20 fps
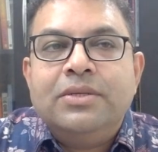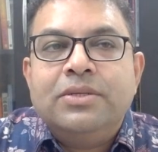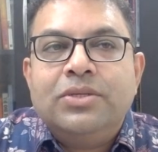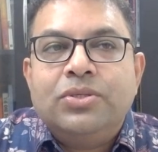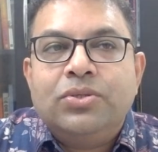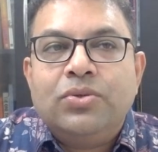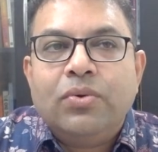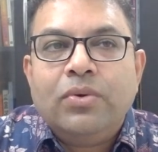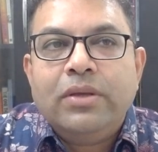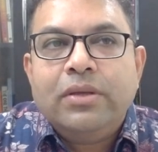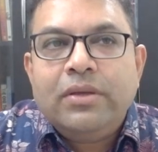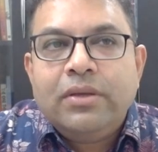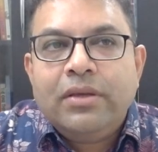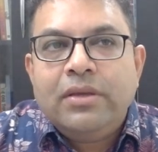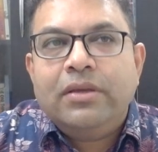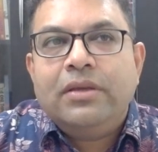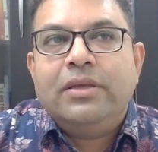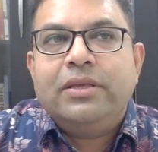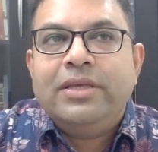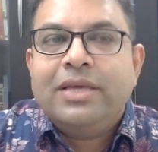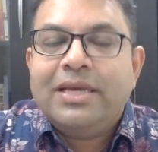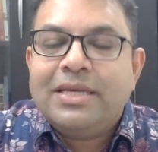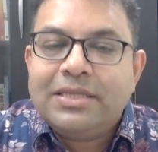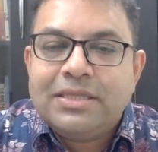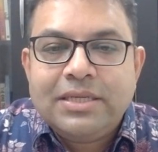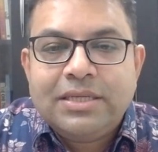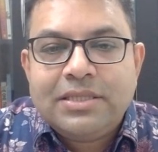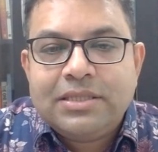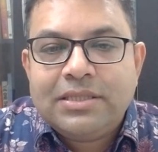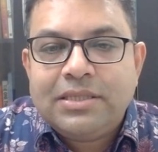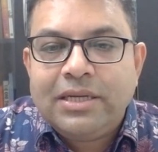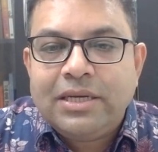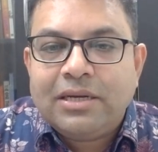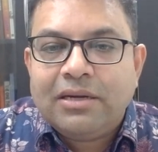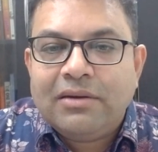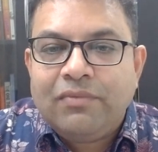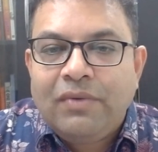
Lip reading: So yes, it